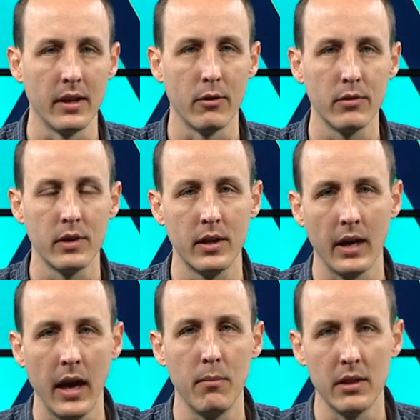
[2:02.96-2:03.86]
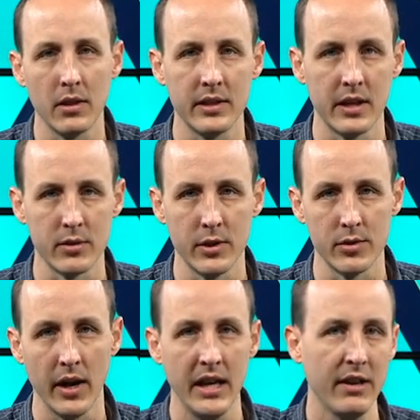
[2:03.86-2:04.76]
you know, can be looked at as
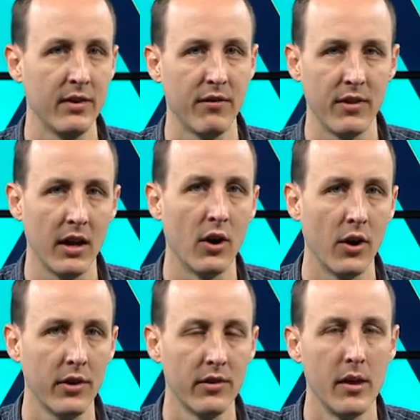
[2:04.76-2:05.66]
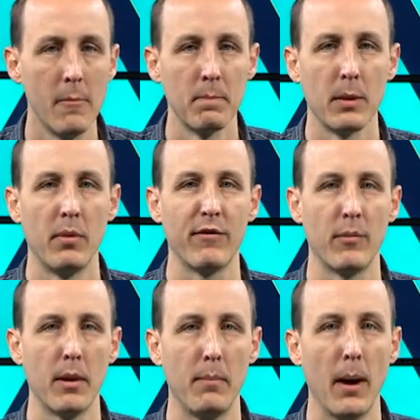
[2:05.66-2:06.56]
always right, even if they aren't. But
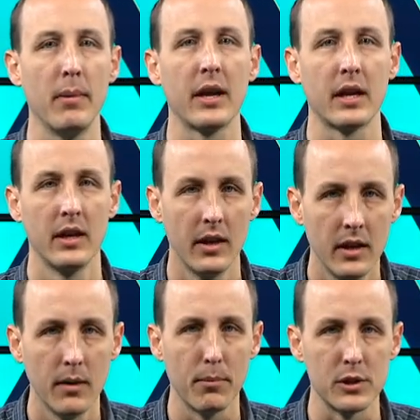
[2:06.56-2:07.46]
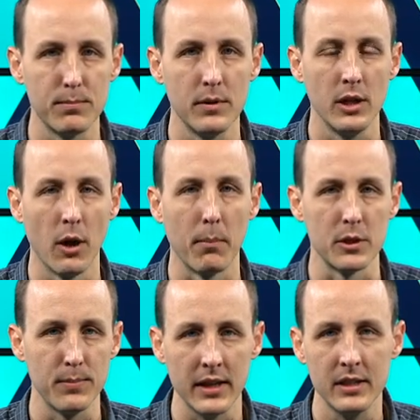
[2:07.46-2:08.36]
from the public, you know,
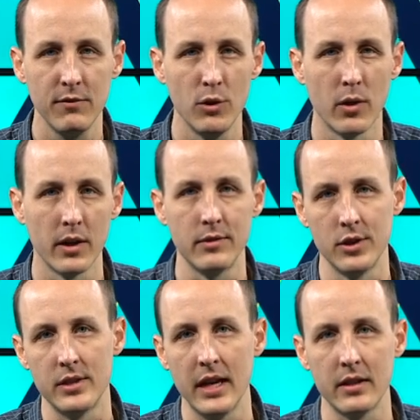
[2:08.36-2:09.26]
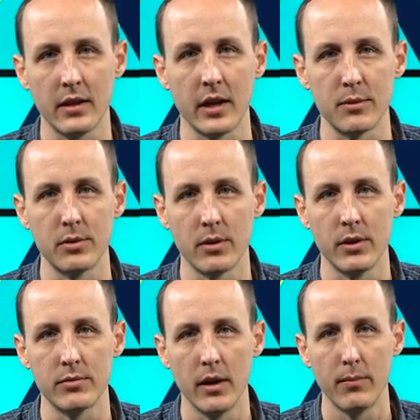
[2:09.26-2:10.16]
perspective, you want to just take the customer's
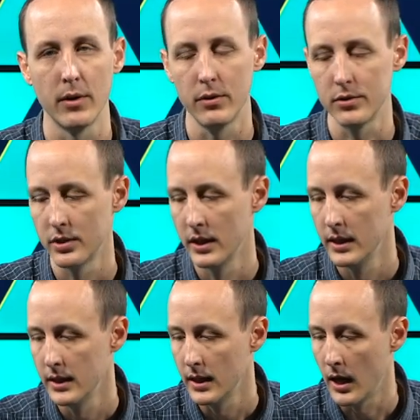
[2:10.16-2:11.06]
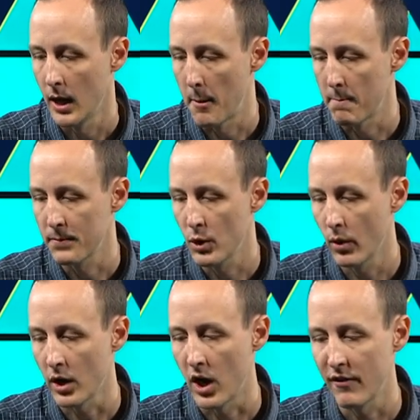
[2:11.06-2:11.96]
always right approach. Um, you
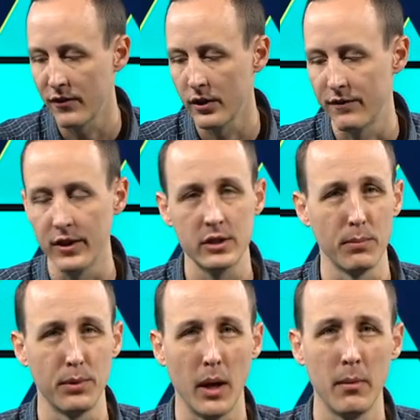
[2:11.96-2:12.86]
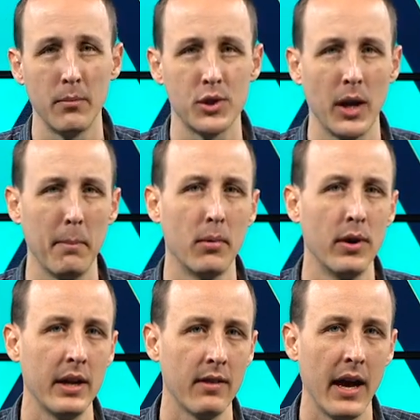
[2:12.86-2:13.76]
want to offer to fix the problem, try and
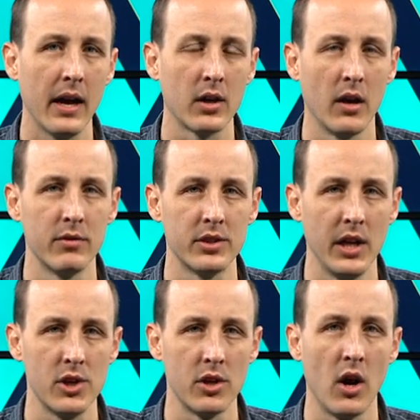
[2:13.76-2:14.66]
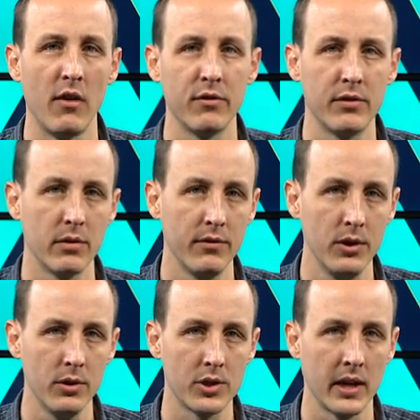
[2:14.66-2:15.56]
bring that conversation off of the
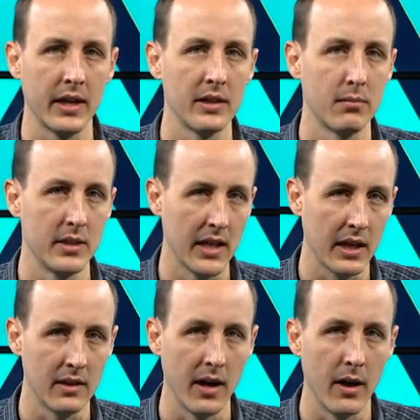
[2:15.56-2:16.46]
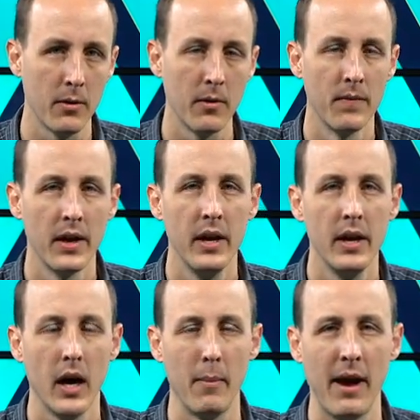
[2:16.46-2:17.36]
review, trying to get them to take it down.
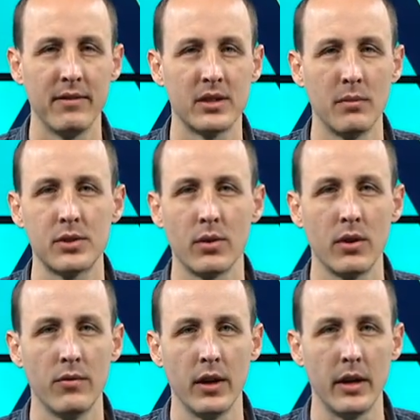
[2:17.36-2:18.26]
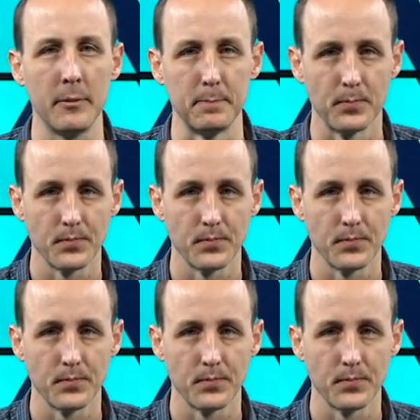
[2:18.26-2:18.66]
Um, have some sort of a